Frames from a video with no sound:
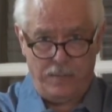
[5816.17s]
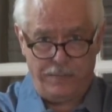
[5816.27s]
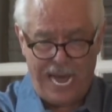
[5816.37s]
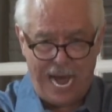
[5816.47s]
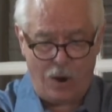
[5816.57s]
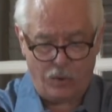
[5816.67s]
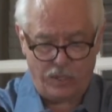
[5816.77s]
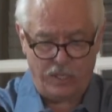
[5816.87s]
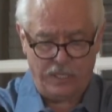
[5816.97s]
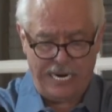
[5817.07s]

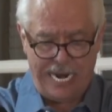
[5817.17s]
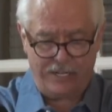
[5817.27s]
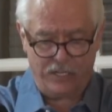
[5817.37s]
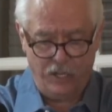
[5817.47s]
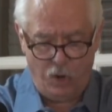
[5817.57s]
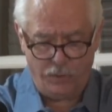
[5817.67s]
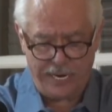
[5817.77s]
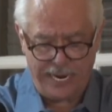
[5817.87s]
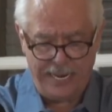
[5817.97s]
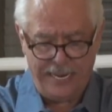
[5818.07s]
power and
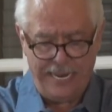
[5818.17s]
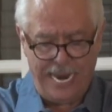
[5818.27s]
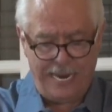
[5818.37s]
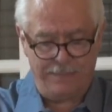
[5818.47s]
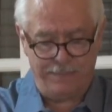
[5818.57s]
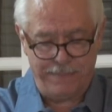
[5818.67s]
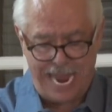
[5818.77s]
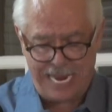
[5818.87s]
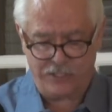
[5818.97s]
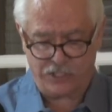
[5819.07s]
glory and
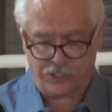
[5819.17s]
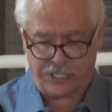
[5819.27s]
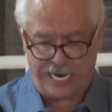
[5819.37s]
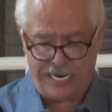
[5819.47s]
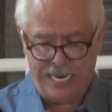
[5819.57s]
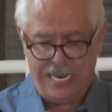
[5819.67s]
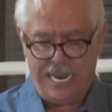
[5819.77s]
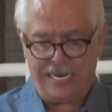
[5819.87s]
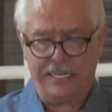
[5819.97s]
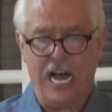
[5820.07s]
majesty.
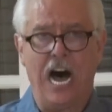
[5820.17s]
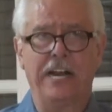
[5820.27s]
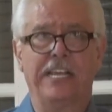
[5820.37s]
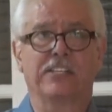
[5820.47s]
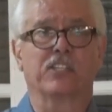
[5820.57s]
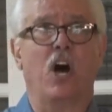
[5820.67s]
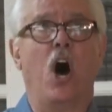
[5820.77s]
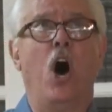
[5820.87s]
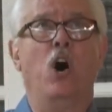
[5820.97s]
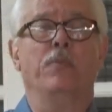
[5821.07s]
And God has
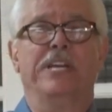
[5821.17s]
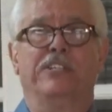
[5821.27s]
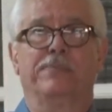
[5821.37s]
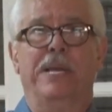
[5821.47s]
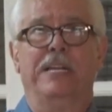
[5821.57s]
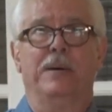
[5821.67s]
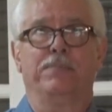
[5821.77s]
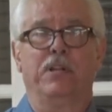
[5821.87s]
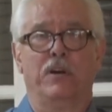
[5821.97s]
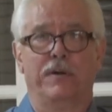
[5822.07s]
always been a
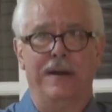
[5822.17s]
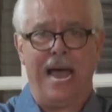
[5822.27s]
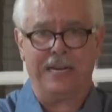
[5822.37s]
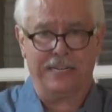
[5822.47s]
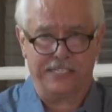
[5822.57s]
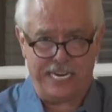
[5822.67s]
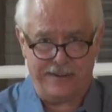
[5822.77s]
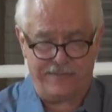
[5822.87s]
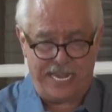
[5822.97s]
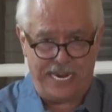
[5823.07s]
plurality
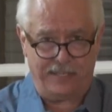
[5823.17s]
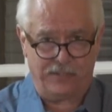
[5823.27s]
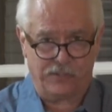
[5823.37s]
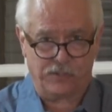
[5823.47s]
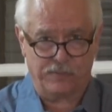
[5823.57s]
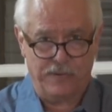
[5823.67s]
of things